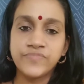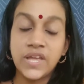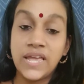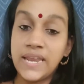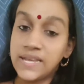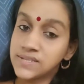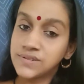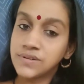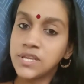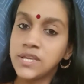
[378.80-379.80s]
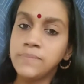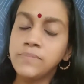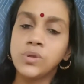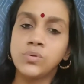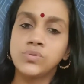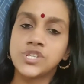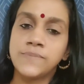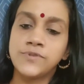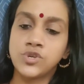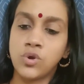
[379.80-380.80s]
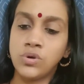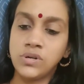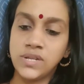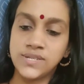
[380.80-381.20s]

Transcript: An extreme close-up shot is